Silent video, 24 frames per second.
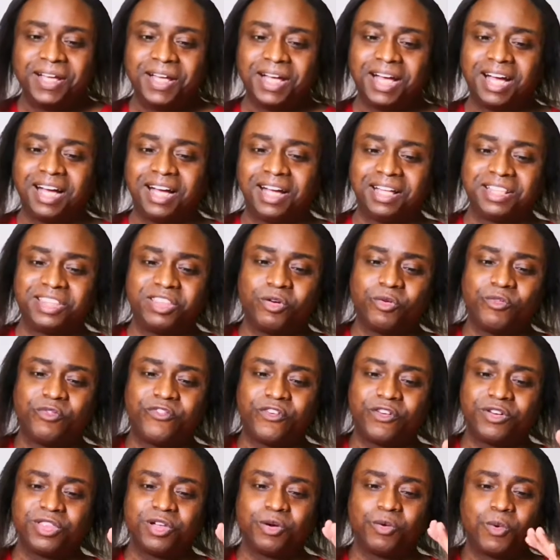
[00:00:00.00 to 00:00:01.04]

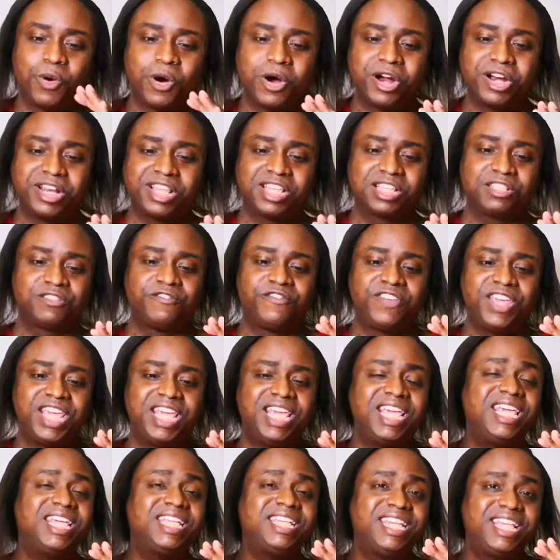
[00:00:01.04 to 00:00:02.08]
The word is
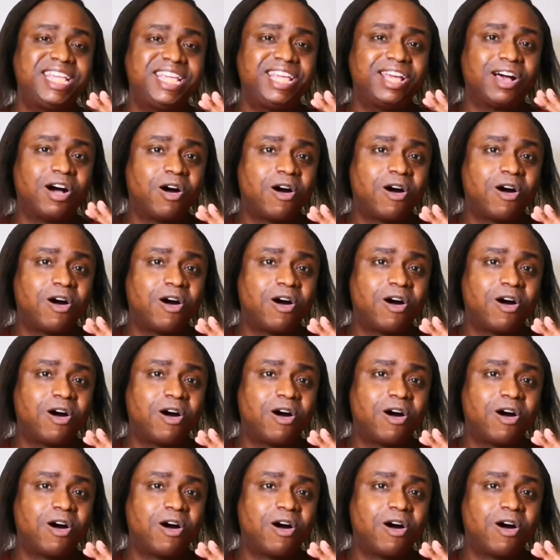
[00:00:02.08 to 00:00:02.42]
Vedrai.